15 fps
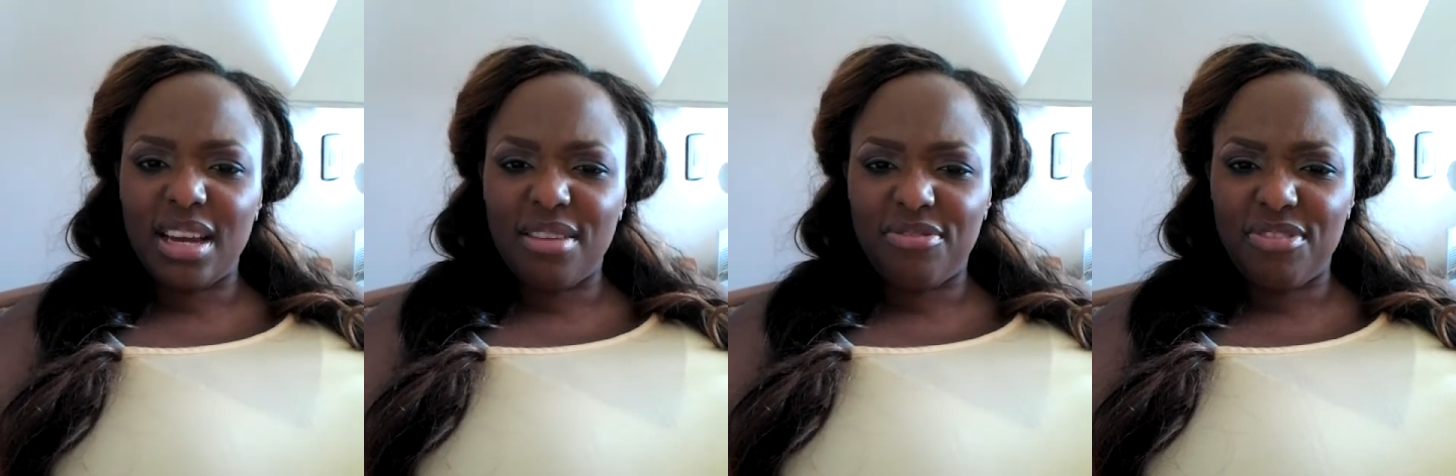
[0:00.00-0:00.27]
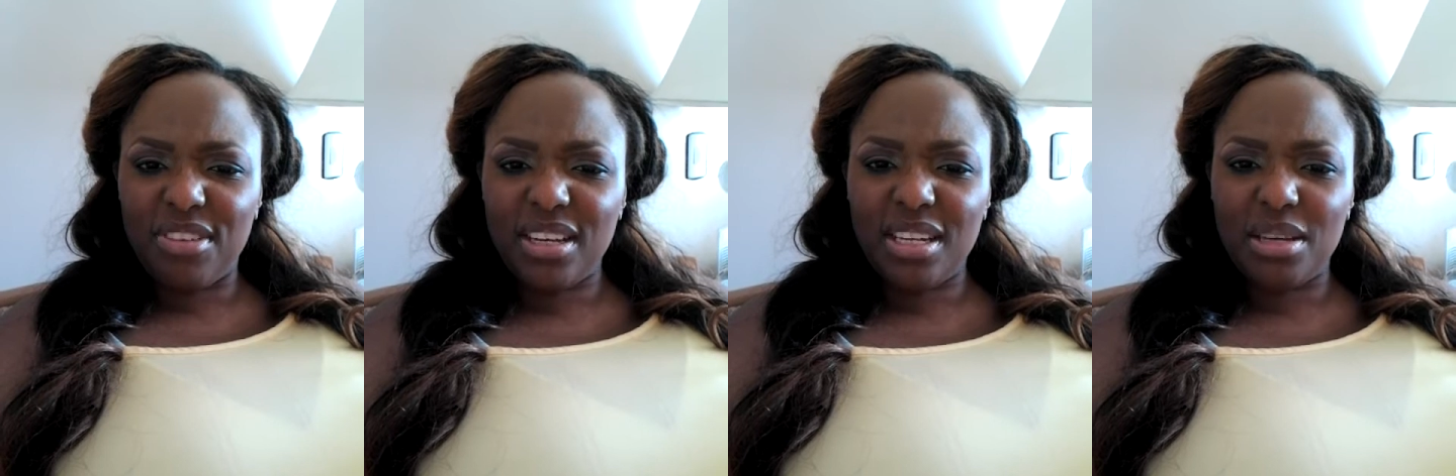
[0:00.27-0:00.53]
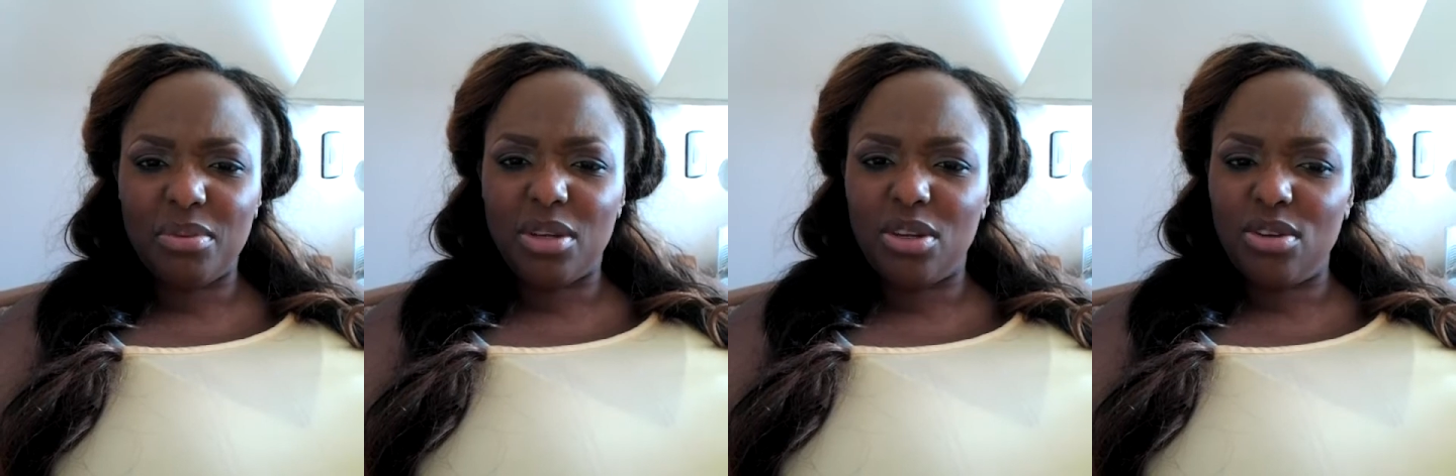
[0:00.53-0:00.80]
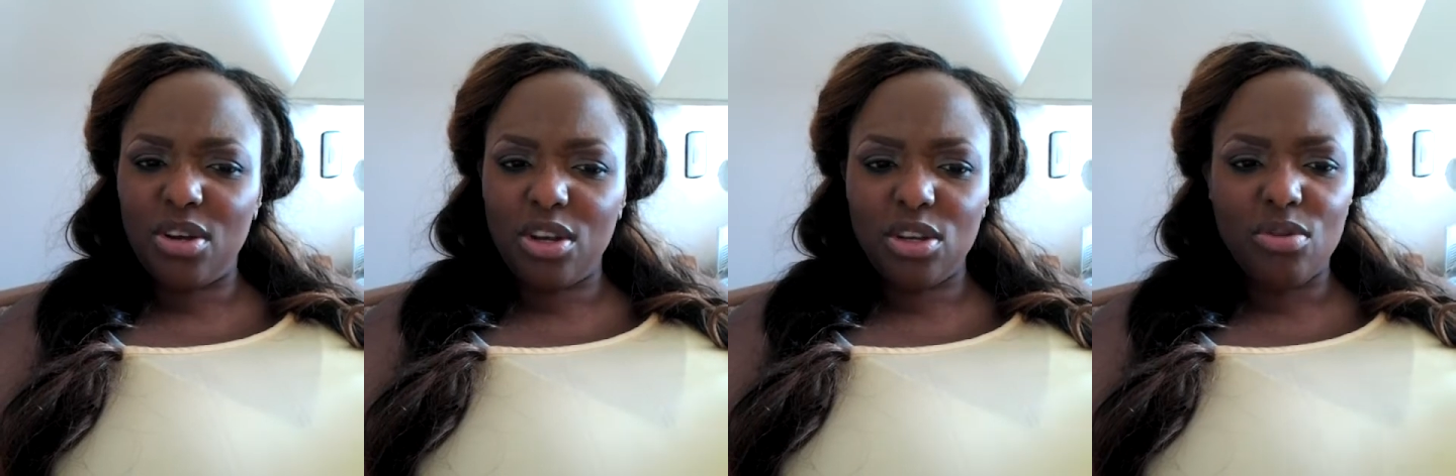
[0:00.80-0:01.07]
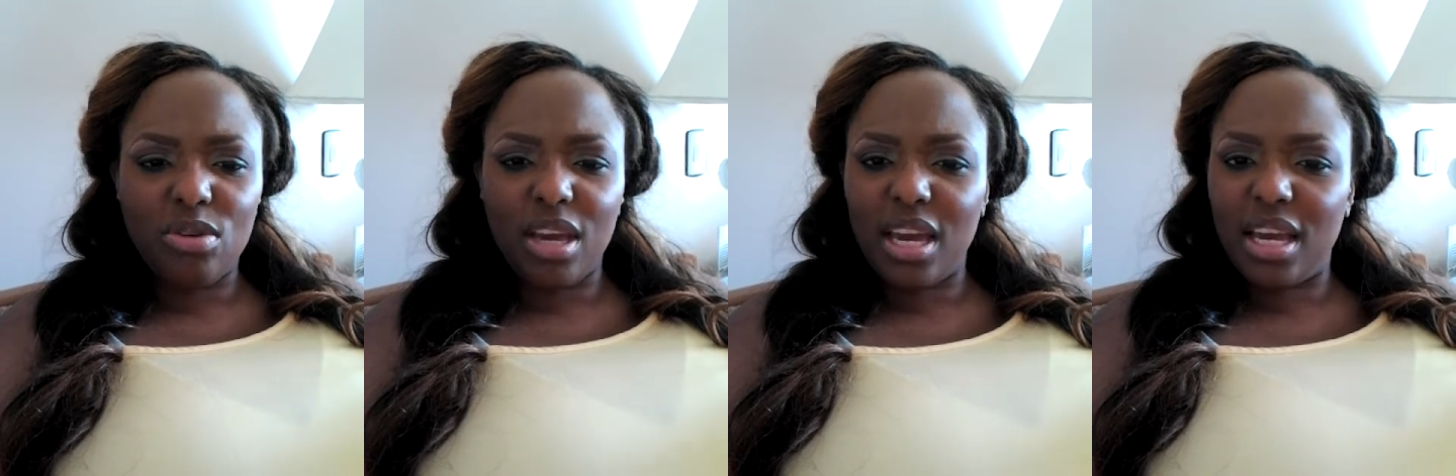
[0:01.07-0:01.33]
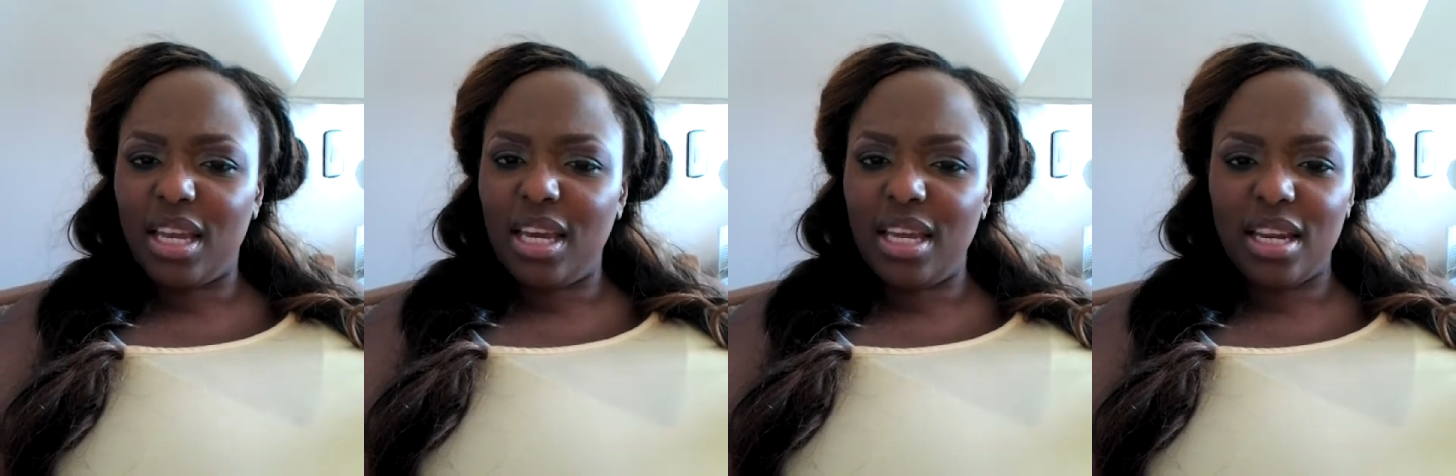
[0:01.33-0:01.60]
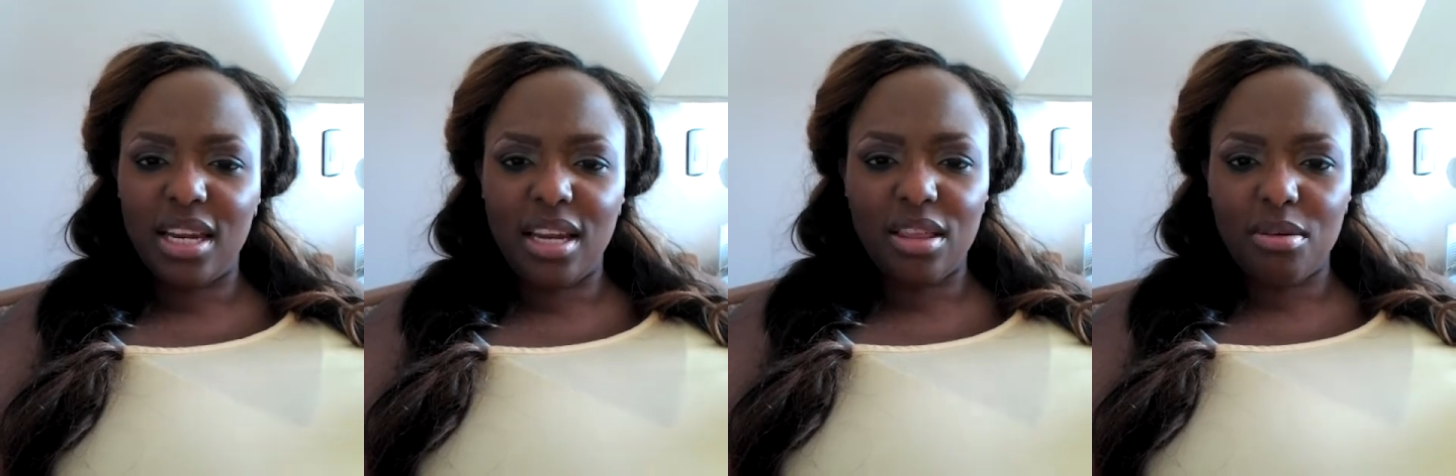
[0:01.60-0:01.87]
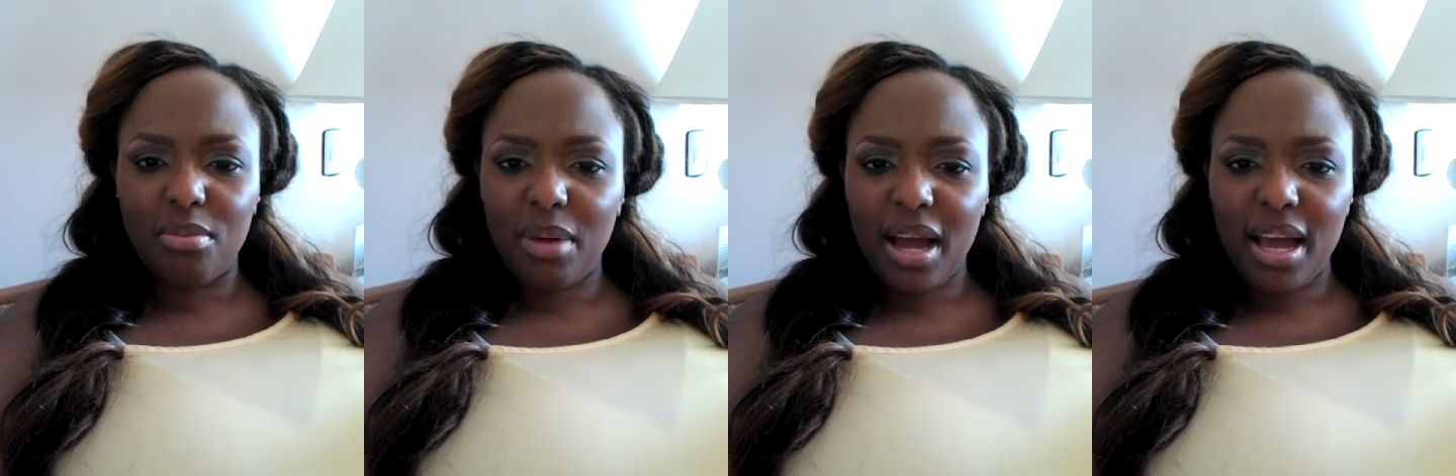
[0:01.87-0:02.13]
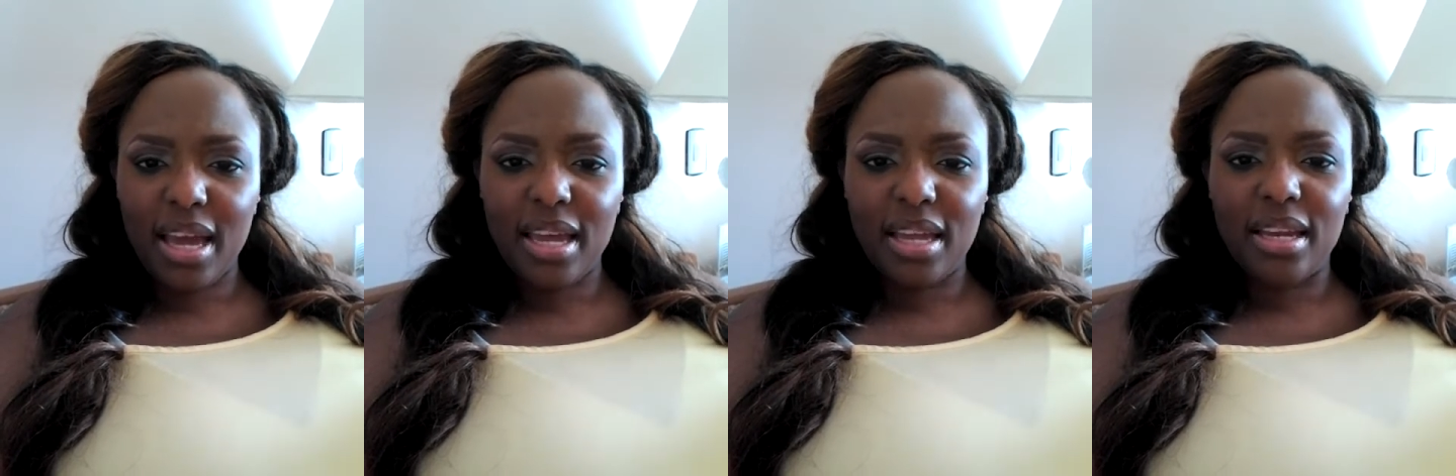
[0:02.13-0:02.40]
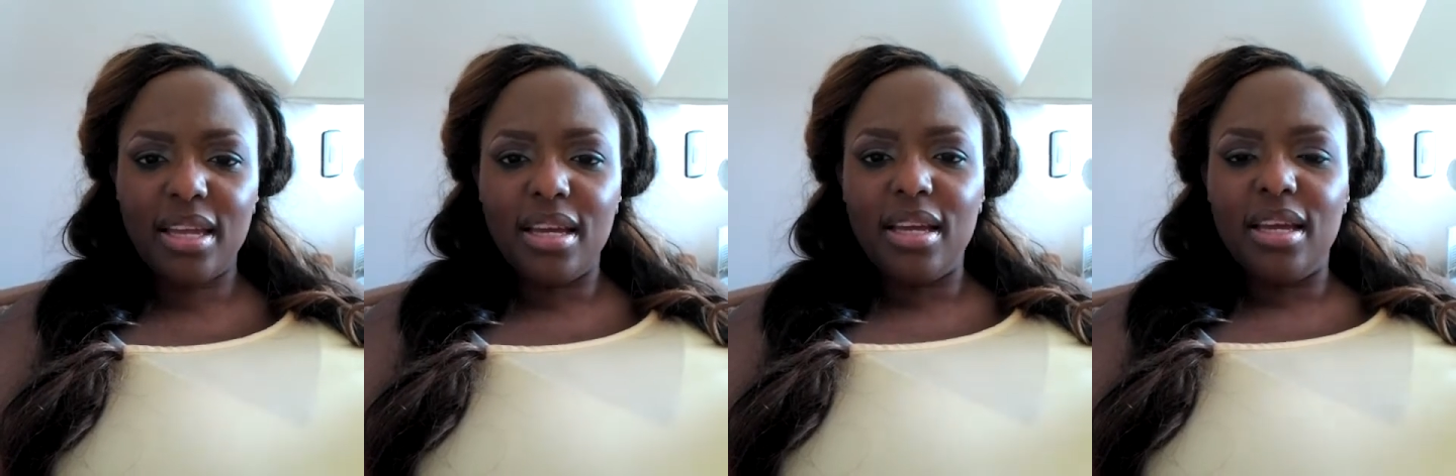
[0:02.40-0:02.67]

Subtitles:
that feeling when you know you can't eat another bite.